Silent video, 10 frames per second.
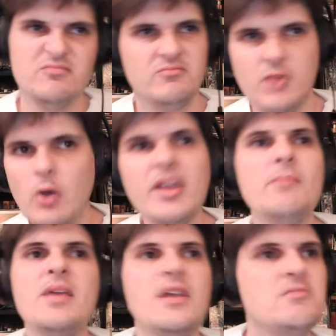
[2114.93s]
Go
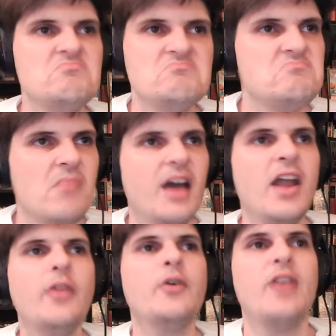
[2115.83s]
get me
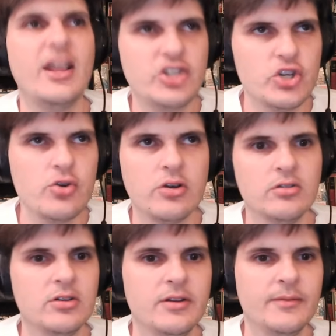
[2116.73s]
another nice
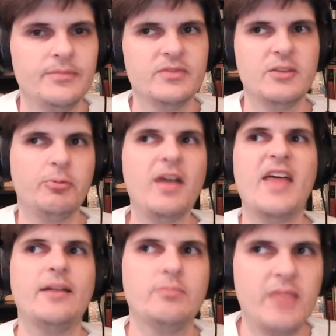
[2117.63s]
shooter to play
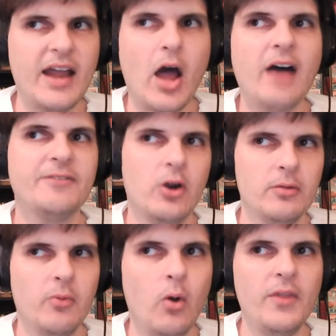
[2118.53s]
that that off
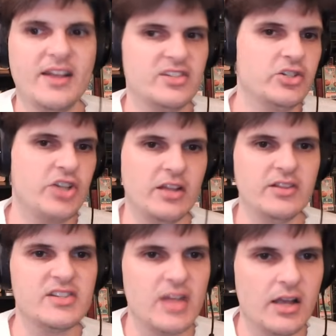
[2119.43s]
guard role next to
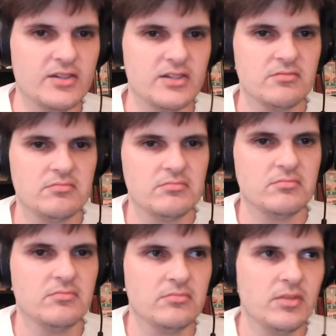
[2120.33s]
Jalen Suggs.
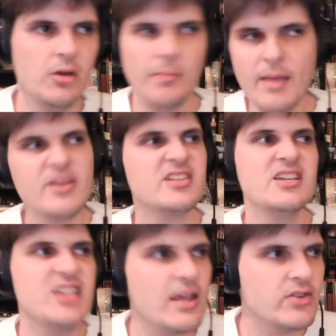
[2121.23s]
You know, maybe it's
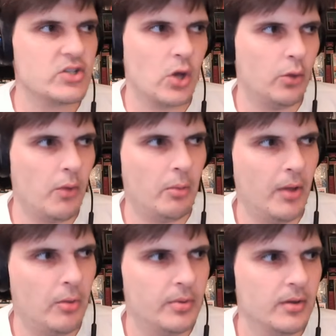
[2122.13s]
Kentavious Caldwell
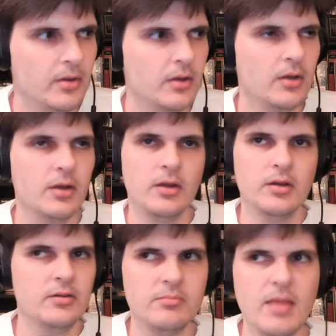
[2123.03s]
Pope.
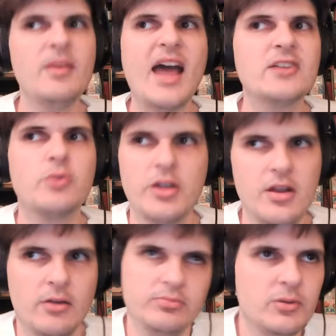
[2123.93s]
Maybe that's where
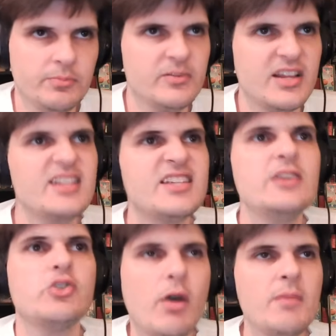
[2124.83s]
you know you're going to
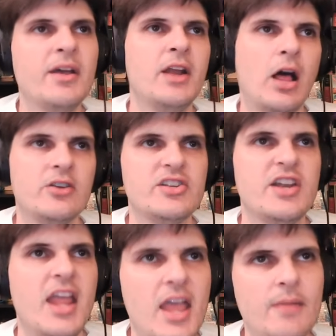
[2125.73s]
sink twenty million dollars
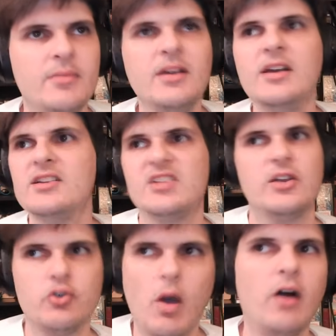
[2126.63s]
into him,
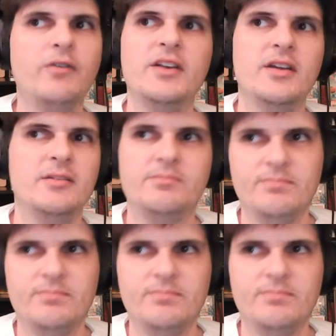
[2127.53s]
sink twelve into